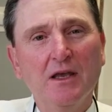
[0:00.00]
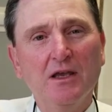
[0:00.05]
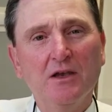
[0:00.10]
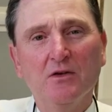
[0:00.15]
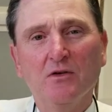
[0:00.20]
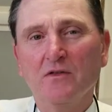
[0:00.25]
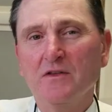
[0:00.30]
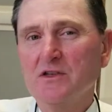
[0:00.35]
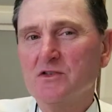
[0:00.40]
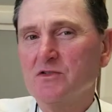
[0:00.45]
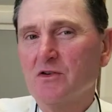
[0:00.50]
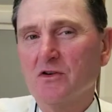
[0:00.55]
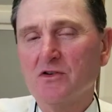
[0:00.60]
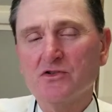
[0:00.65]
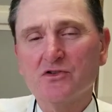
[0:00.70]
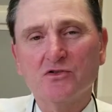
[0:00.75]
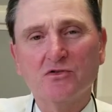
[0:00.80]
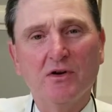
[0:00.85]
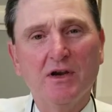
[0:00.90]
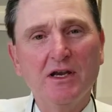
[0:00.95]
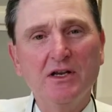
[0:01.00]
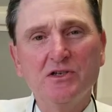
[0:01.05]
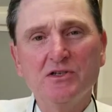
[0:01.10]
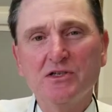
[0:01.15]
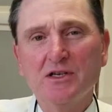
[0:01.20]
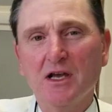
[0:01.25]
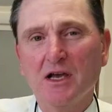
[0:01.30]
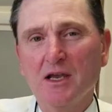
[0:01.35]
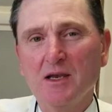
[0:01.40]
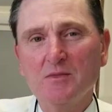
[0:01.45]
You know, these are strange
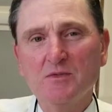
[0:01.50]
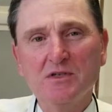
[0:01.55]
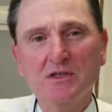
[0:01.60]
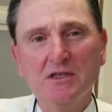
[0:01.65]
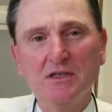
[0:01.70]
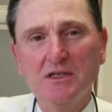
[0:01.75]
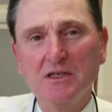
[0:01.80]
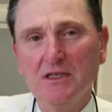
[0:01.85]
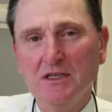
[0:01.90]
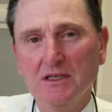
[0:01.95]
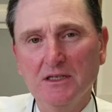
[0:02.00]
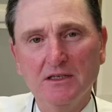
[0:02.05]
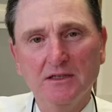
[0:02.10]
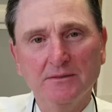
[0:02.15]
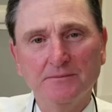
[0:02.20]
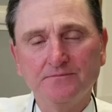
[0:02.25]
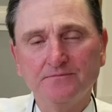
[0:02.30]
times indeed,